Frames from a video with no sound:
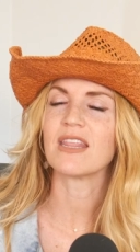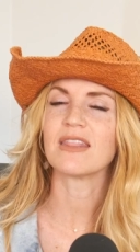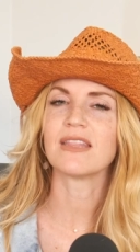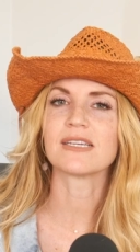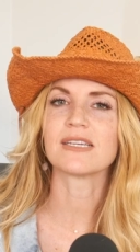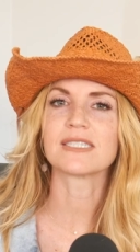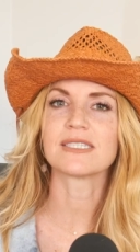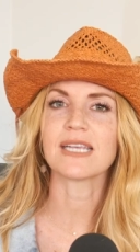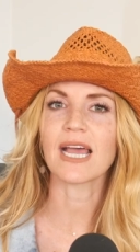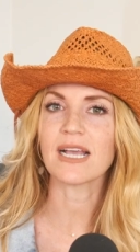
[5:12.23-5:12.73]

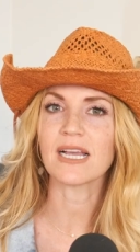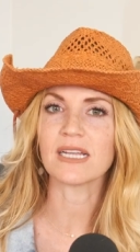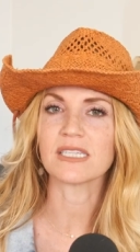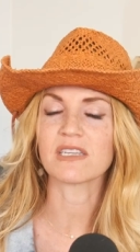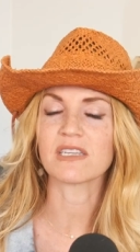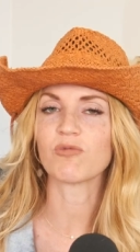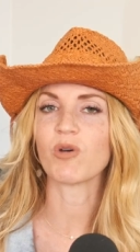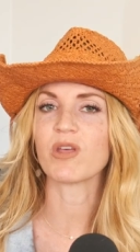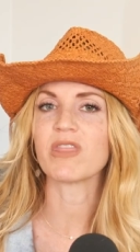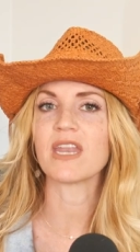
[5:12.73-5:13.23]
the
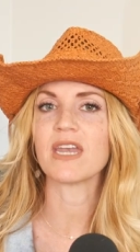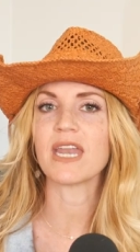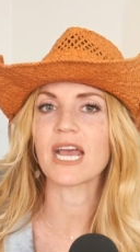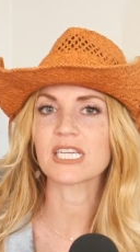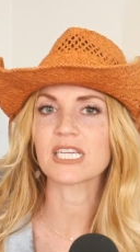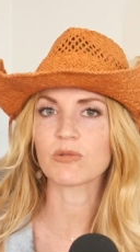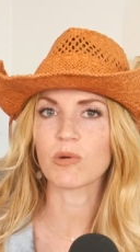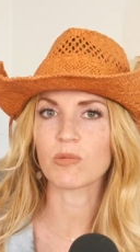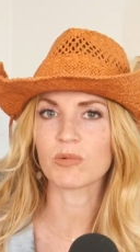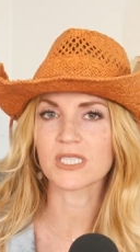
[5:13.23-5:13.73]
seconds of when the
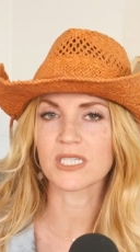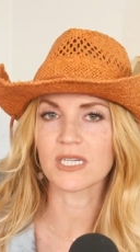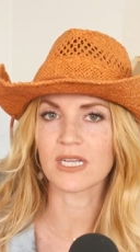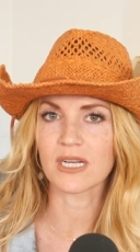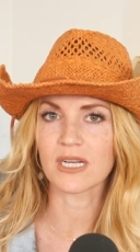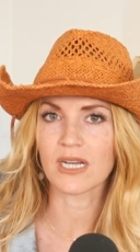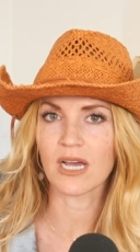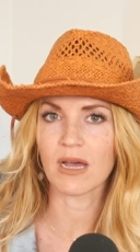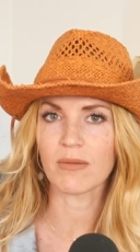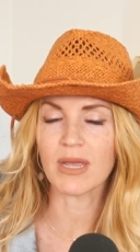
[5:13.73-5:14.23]
next one was
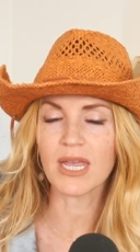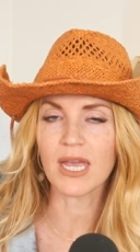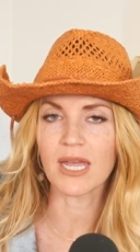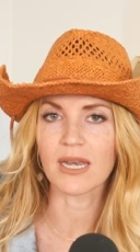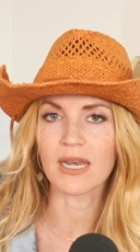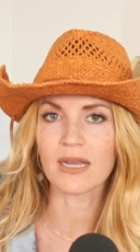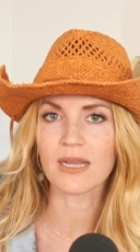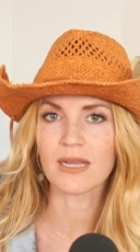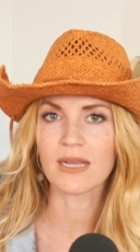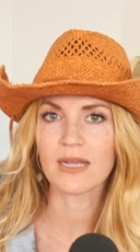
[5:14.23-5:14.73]
going to come
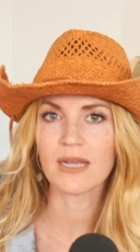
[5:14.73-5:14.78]
in.